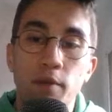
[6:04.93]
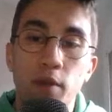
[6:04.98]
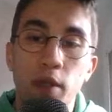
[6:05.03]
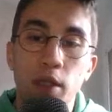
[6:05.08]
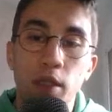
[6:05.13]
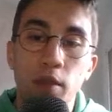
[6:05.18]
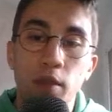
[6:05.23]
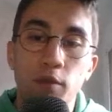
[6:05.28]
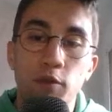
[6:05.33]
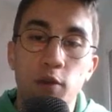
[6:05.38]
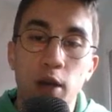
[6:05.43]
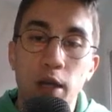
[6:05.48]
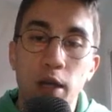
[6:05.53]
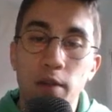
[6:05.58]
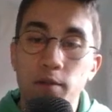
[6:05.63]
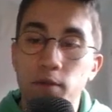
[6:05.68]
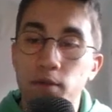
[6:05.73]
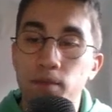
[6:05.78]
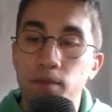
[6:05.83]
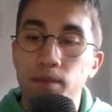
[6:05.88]

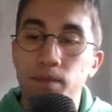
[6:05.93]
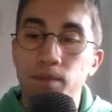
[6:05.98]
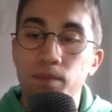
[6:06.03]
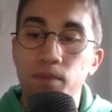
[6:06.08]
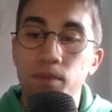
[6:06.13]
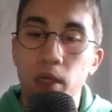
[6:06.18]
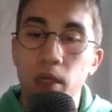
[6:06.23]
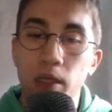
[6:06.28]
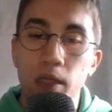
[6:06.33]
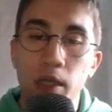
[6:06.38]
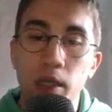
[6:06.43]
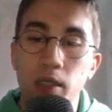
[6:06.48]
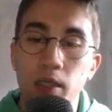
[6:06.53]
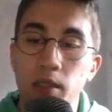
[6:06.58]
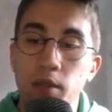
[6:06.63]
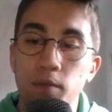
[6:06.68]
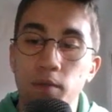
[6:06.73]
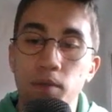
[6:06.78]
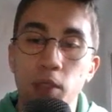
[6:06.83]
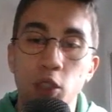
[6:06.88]
e5 attacking
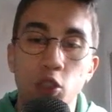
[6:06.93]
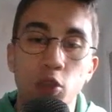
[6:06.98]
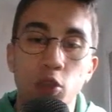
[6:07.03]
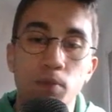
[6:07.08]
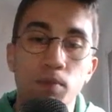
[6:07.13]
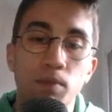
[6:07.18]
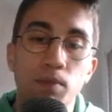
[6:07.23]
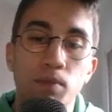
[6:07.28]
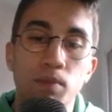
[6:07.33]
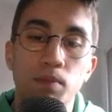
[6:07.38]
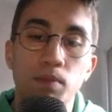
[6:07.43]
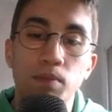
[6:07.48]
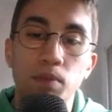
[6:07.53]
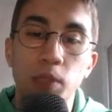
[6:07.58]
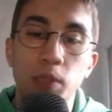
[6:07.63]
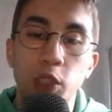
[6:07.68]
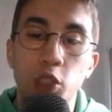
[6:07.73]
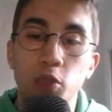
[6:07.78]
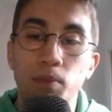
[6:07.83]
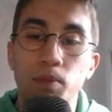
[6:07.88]
the bishop,
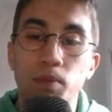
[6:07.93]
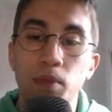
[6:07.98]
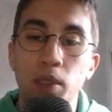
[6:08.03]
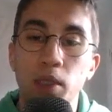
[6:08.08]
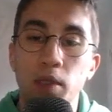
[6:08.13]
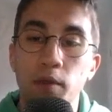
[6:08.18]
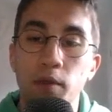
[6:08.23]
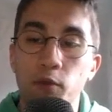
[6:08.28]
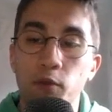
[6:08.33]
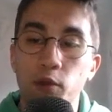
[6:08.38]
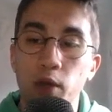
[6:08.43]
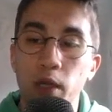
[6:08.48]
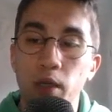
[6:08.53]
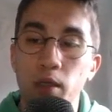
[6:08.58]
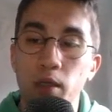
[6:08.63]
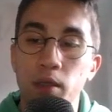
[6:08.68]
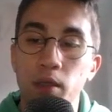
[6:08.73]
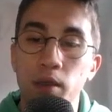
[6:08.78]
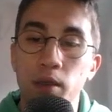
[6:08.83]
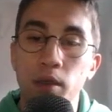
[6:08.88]
bishop e3,
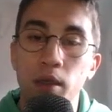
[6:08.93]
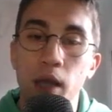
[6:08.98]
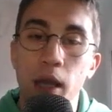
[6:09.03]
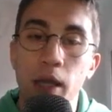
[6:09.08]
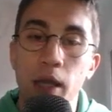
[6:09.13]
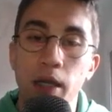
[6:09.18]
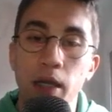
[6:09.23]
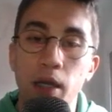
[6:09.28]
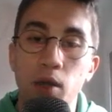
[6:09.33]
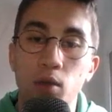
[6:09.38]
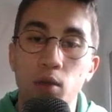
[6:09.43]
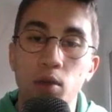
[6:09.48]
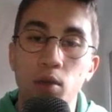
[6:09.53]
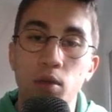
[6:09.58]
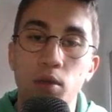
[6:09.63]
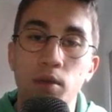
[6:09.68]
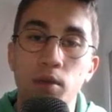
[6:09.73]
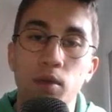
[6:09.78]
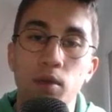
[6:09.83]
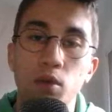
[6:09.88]
and now
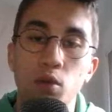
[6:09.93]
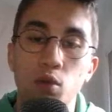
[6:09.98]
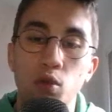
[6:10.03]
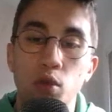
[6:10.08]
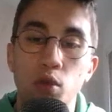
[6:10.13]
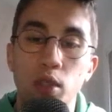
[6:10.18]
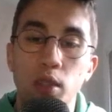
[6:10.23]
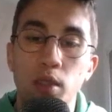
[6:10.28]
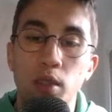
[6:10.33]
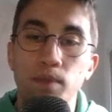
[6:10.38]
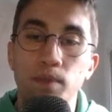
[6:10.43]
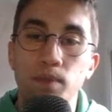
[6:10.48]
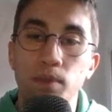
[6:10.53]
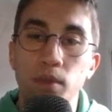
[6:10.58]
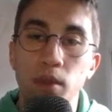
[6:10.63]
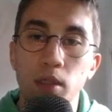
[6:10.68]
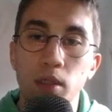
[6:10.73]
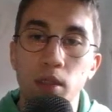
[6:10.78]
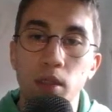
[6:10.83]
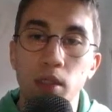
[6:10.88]
rook
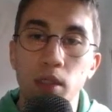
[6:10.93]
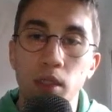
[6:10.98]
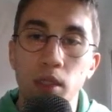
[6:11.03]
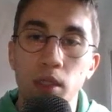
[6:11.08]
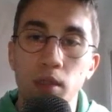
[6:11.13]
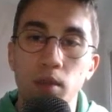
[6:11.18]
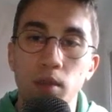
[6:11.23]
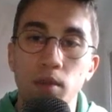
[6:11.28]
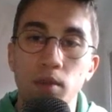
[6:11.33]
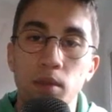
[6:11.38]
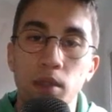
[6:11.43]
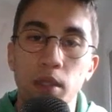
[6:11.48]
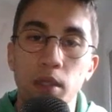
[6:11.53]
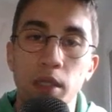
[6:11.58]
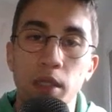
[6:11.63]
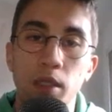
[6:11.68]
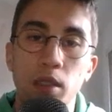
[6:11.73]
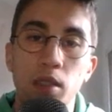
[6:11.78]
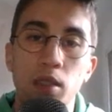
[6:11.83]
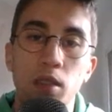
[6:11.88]

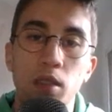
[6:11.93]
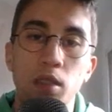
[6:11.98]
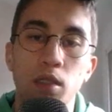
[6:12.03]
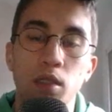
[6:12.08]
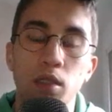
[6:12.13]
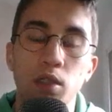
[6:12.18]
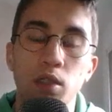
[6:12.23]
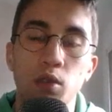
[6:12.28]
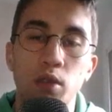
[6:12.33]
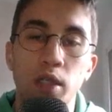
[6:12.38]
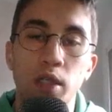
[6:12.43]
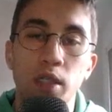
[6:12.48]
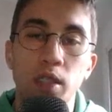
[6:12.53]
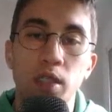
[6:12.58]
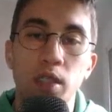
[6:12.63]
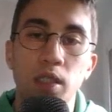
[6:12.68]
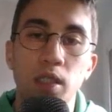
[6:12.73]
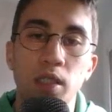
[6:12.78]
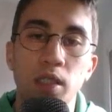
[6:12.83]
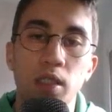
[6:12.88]
e8. You can
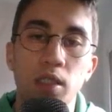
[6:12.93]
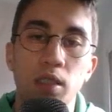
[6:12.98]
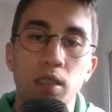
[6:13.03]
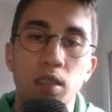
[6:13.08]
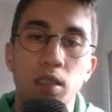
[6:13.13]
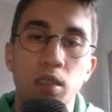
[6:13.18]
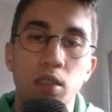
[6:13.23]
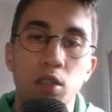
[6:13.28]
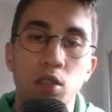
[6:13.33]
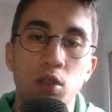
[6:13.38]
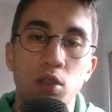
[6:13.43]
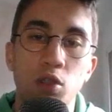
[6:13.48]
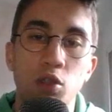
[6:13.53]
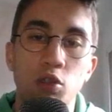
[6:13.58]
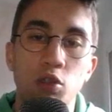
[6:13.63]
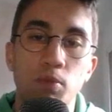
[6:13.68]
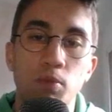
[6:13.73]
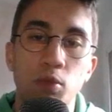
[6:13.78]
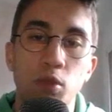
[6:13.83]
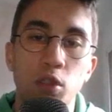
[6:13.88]
see this close
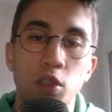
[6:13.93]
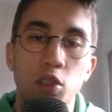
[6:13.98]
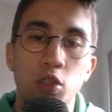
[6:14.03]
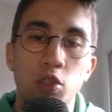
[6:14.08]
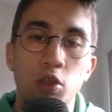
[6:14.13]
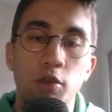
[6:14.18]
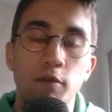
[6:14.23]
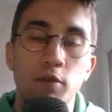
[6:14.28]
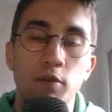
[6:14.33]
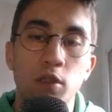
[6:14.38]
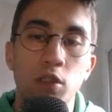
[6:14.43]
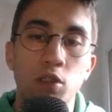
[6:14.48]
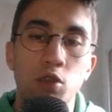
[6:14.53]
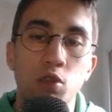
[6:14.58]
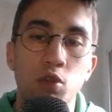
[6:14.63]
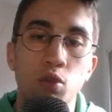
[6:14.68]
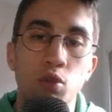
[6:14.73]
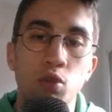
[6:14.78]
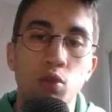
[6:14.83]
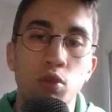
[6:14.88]
position of this
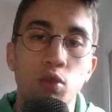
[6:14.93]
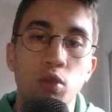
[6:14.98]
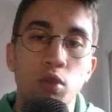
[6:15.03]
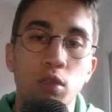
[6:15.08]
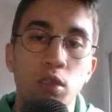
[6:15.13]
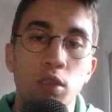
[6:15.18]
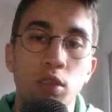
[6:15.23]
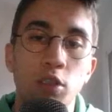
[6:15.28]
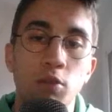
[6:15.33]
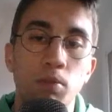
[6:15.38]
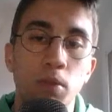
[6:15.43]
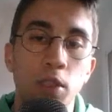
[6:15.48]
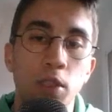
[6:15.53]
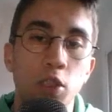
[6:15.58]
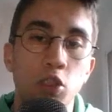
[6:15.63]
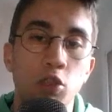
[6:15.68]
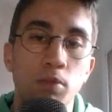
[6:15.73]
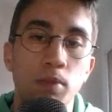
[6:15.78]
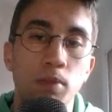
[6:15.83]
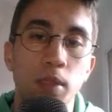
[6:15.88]
two rook, this
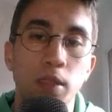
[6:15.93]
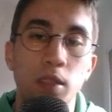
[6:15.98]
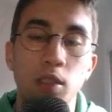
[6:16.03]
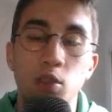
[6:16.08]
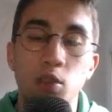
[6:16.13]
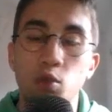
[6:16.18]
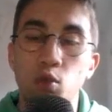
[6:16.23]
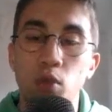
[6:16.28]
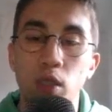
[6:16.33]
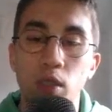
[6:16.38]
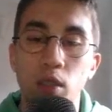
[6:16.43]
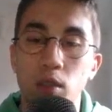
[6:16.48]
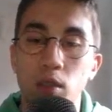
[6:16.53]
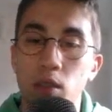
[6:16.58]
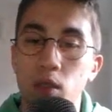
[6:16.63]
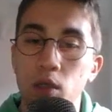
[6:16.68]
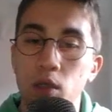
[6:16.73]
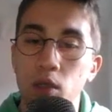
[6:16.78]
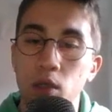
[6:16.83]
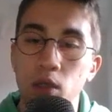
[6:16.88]
bishop, and this queen.
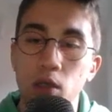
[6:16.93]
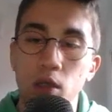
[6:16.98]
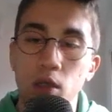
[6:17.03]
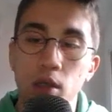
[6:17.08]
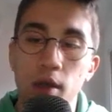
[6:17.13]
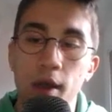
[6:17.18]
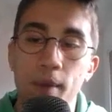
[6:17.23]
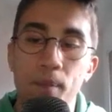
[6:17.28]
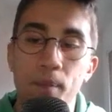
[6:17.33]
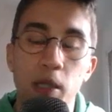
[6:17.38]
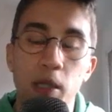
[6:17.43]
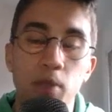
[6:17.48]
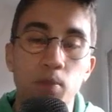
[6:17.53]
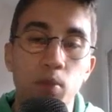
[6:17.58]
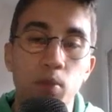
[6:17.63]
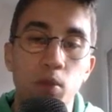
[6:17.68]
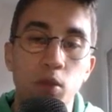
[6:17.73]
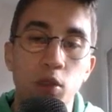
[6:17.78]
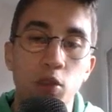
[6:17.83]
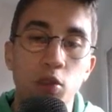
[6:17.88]
A bad
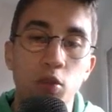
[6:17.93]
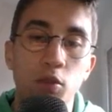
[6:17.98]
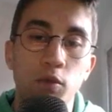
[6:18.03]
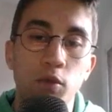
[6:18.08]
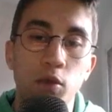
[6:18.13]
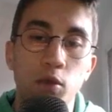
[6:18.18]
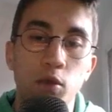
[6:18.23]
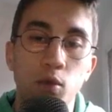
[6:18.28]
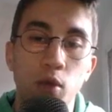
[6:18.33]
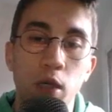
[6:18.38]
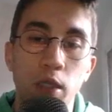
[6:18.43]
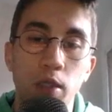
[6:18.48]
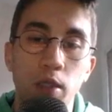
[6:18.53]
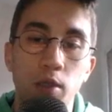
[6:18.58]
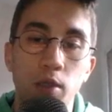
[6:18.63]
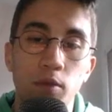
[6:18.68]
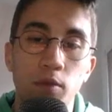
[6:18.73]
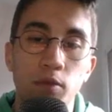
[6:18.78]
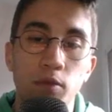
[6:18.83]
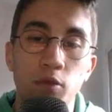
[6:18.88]
position for white,
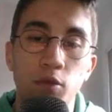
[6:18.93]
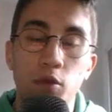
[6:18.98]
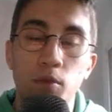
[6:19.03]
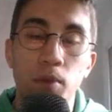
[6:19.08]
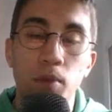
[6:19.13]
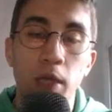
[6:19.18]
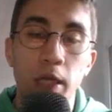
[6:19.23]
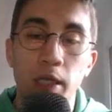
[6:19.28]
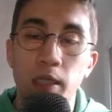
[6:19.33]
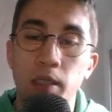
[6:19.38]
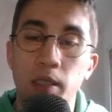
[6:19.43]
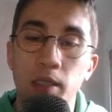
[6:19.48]
for black.